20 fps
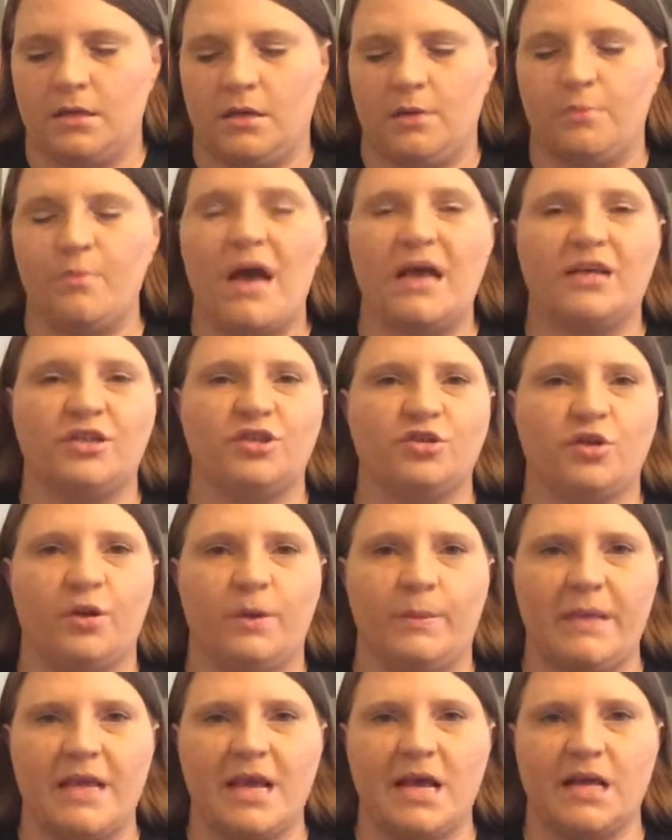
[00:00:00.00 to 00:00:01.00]
And Matt
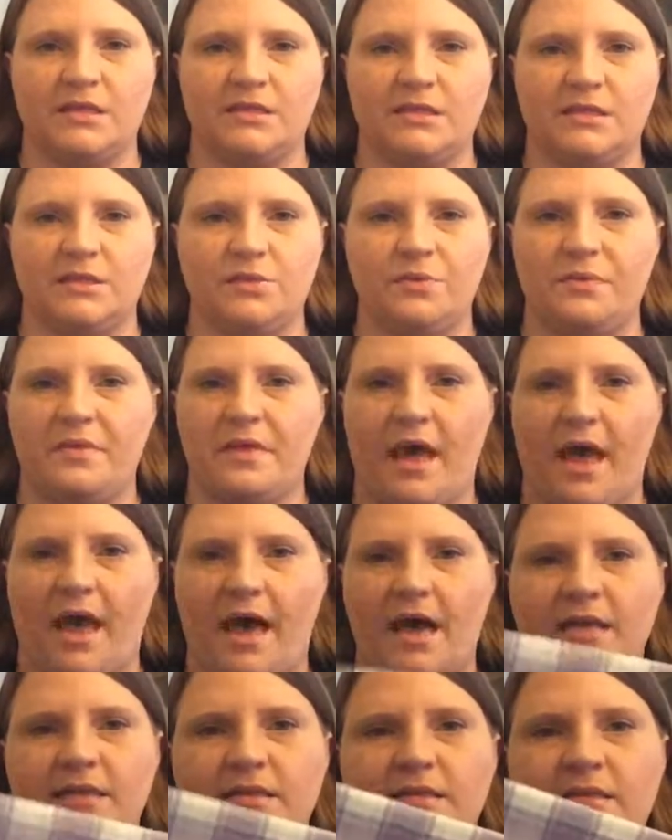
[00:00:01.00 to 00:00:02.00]
showed me how to do
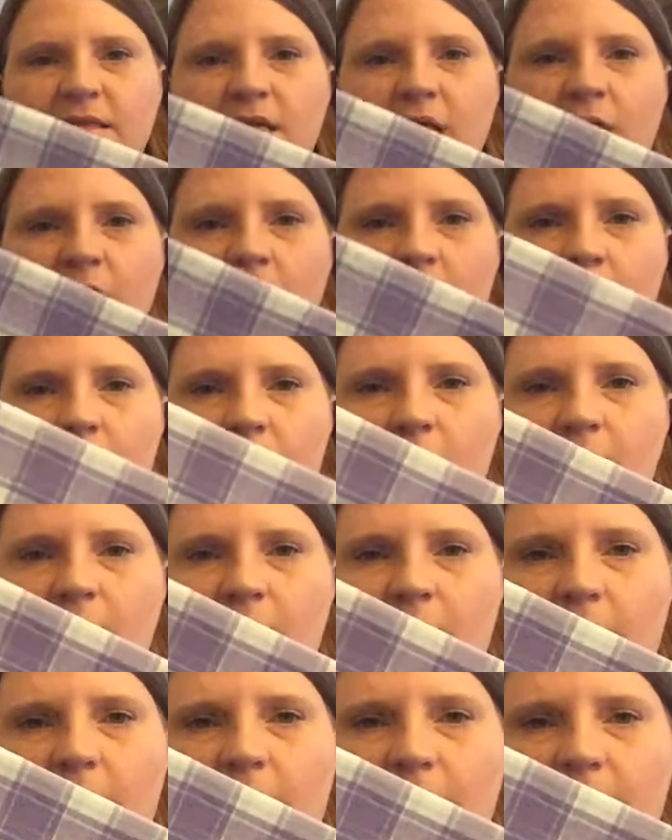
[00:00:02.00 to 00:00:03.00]
that.
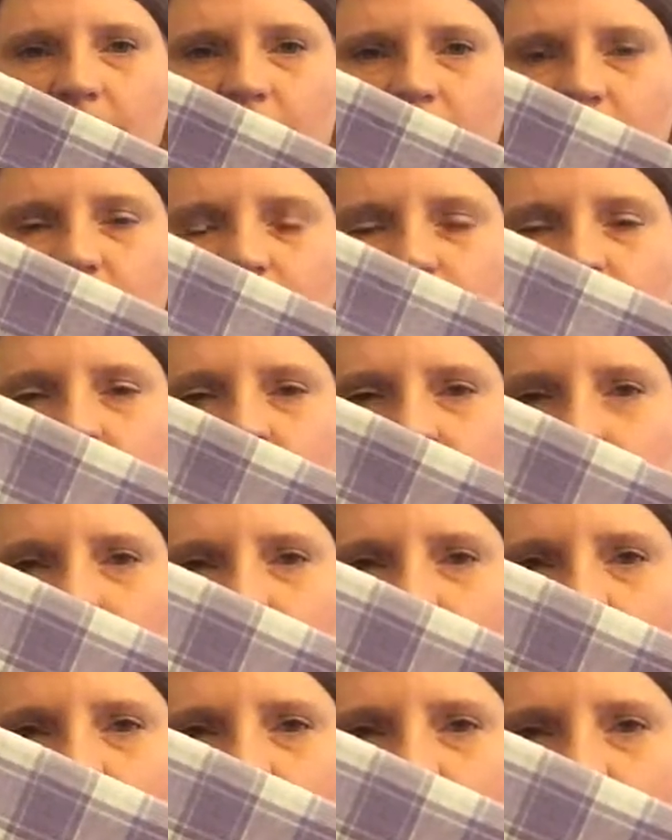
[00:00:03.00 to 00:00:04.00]
And
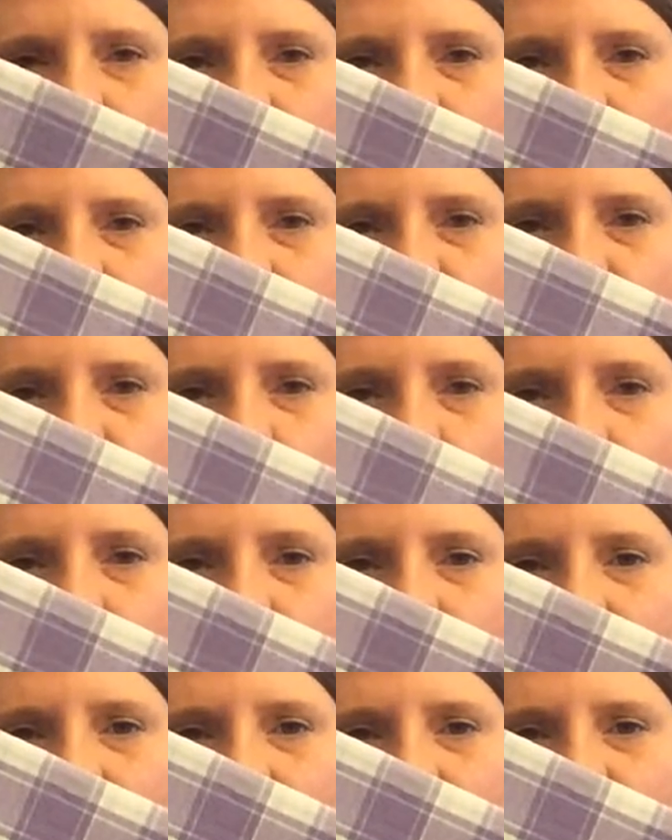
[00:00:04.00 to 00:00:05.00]
he also showed
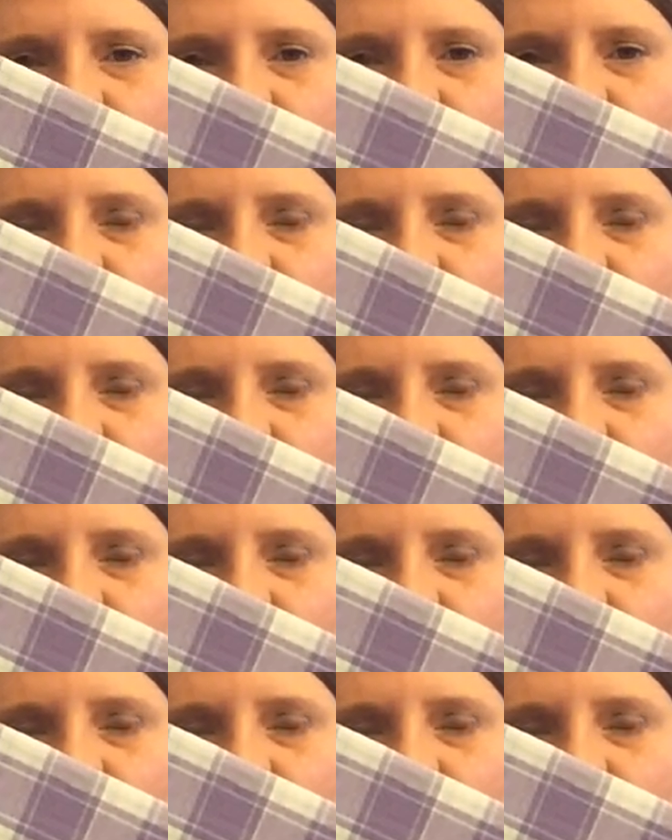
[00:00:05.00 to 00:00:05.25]
me how